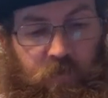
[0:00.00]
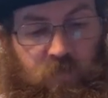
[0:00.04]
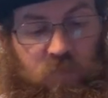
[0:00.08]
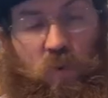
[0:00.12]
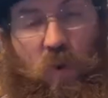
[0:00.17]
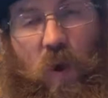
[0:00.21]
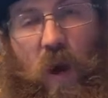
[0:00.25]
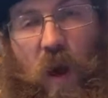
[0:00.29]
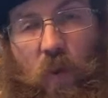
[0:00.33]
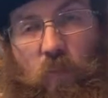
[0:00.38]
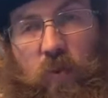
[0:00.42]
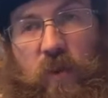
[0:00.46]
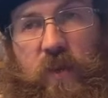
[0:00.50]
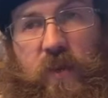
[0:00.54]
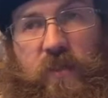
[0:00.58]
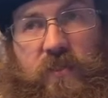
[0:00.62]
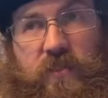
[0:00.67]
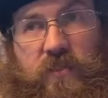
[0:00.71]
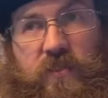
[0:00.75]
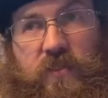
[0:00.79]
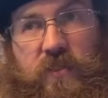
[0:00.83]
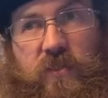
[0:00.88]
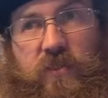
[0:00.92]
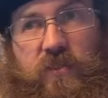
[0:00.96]
So I wouldn't
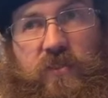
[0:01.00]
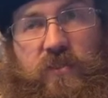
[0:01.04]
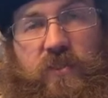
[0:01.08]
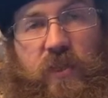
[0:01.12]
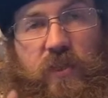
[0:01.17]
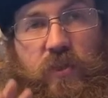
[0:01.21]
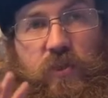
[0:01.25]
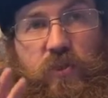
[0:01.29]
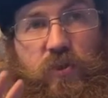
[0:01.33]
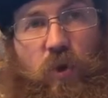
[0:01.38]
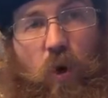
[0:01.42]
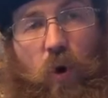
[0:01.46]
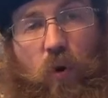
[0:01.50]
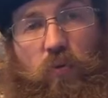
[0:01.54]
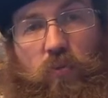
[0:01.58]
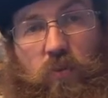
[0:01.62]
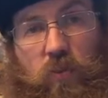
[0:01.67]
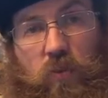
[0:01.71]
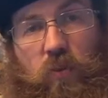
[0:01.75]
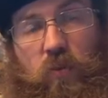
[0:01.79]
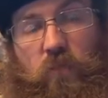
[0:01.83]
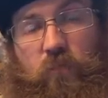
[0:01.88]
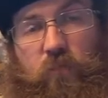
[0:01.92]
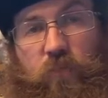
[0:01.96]
necessarily say
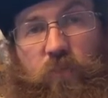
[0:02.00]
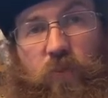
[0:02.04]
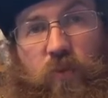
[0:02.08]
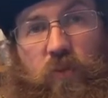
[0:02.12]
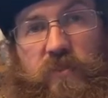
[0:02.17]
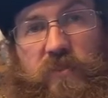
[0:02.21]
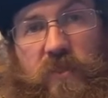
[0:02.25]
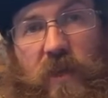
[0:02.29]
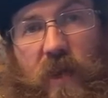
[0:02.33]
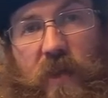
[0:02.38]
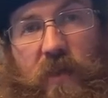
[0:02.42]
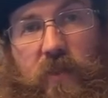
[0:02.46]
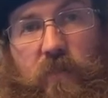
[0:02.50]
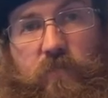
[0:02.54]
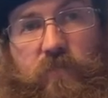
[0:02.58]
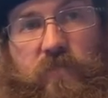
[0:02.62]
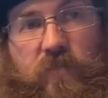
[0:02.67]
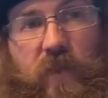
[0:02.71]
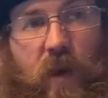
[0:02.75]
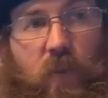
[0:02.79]
don't look for those items.